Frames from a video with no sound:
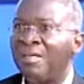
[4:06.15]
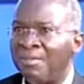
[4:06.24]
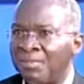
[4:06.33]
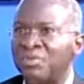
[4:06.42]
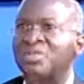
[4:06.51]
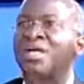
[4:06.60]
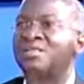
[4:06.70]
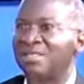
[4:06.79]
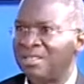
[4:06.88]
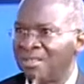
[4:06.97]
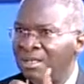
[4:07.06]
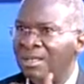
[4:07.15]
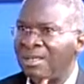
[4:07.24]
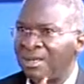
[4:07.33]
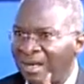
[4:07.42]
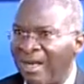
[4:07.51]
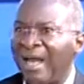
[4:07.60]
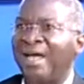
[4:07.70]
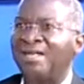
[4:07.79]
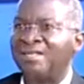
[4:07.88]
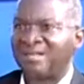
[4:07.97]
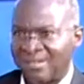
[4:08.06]
protecting
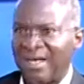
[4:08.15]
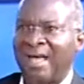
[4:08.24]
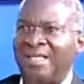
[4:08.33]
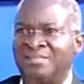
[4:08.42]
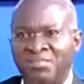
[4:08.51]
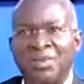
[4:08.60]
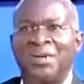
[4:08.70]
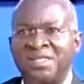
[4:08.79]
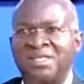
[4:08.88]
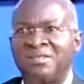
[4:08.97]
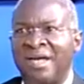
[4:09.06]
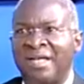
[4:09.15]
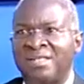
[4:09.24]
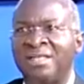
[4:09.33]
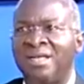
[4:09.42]
land rights, property rights.